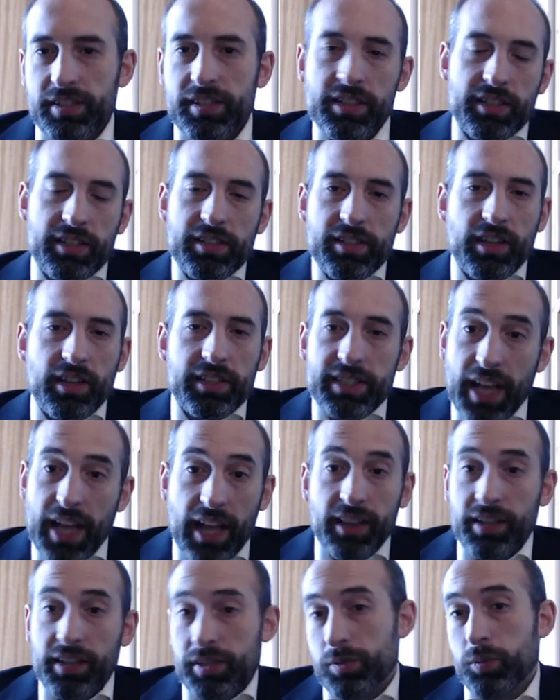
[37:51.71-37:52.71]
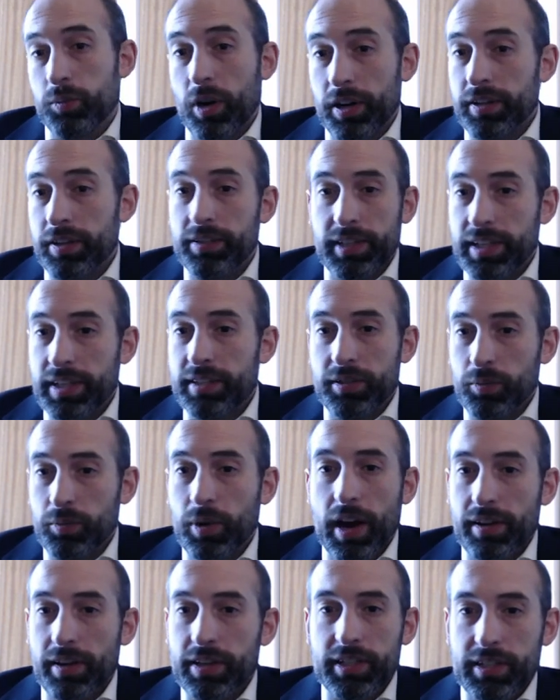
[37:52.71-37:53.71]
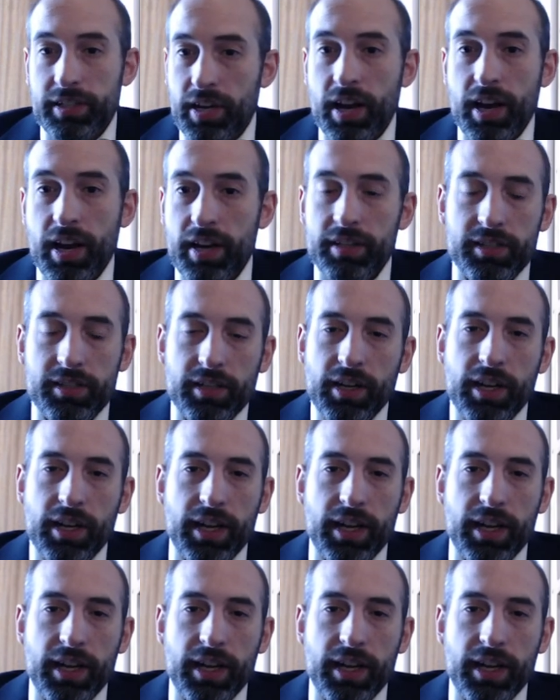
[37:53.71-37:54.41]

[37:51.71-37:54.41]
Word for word: It does not tell us what you need to wear in church.